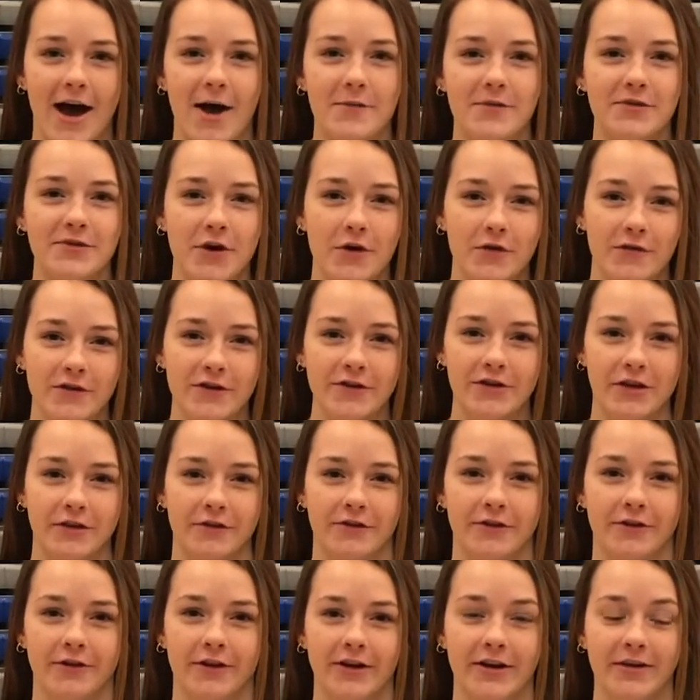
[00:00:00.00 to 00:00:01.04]
I'm Sophie
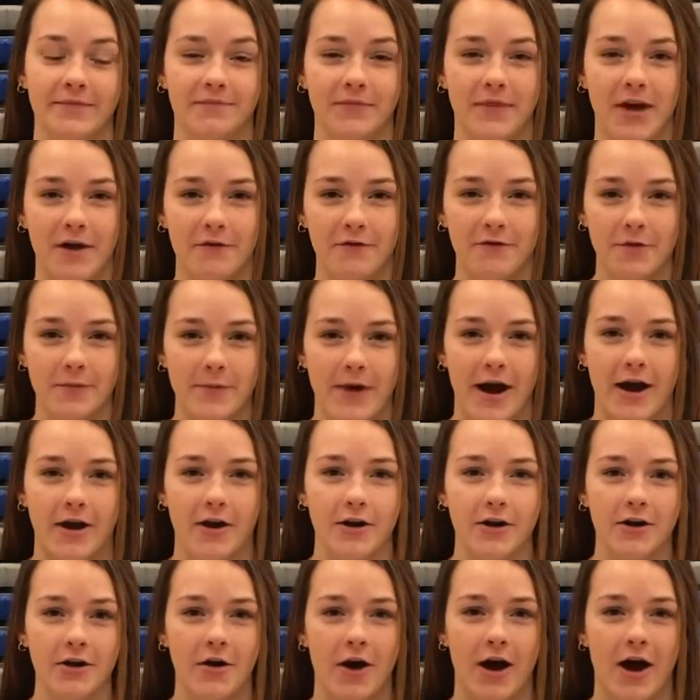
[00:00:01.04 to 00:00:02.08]
Schifferly. I'm from
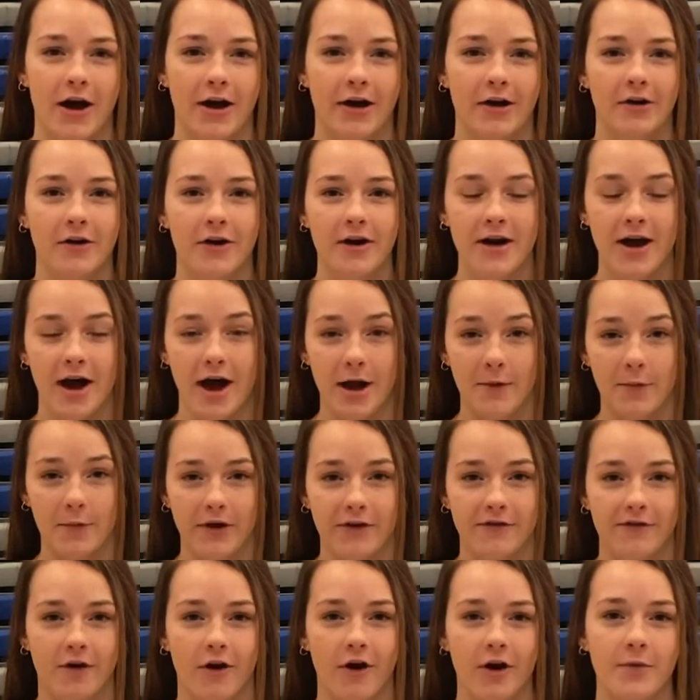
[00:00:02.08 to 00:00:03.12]
Akron, Ohio. I
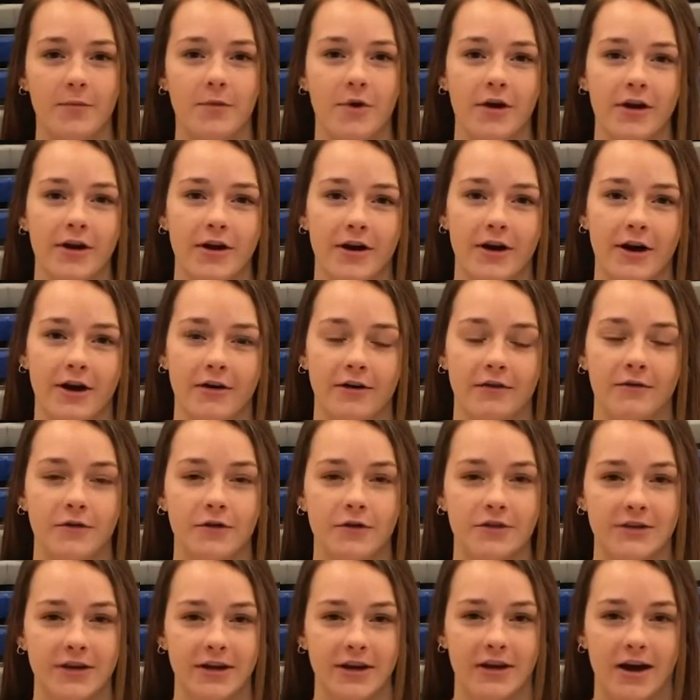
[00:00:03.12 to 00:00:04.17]
play volleyball here at Glenville
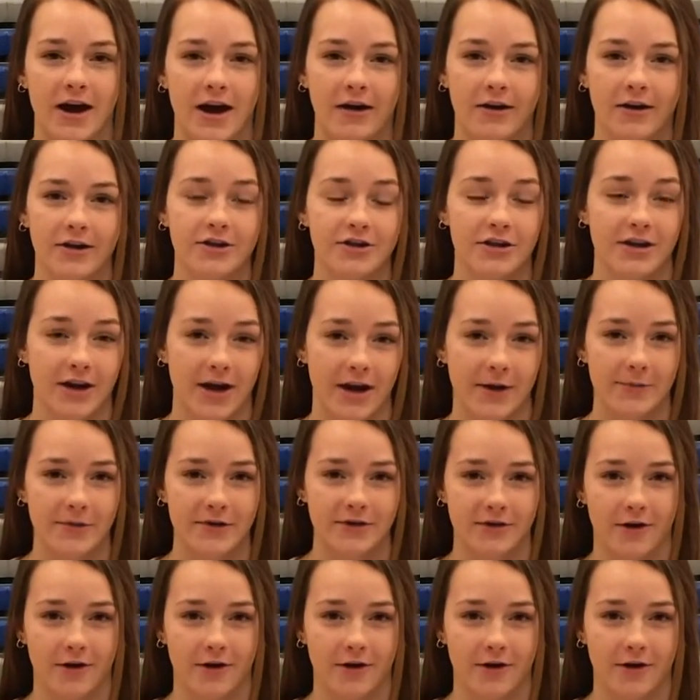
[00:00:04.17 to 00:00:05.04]
State College, and I am a